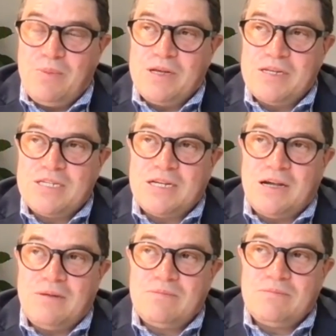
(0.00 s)
but
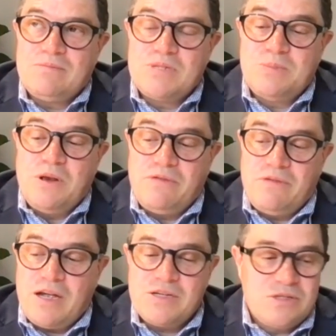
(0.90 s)

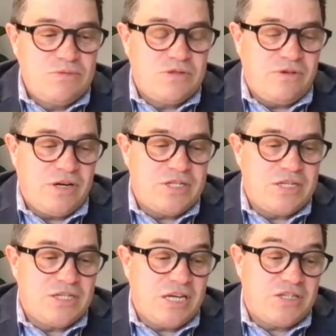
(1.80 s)
SpinFX was very
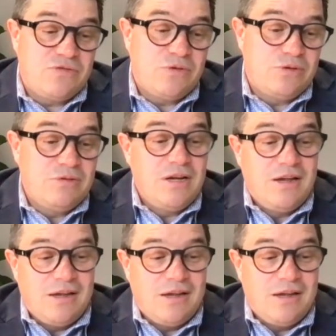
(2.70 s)
successful.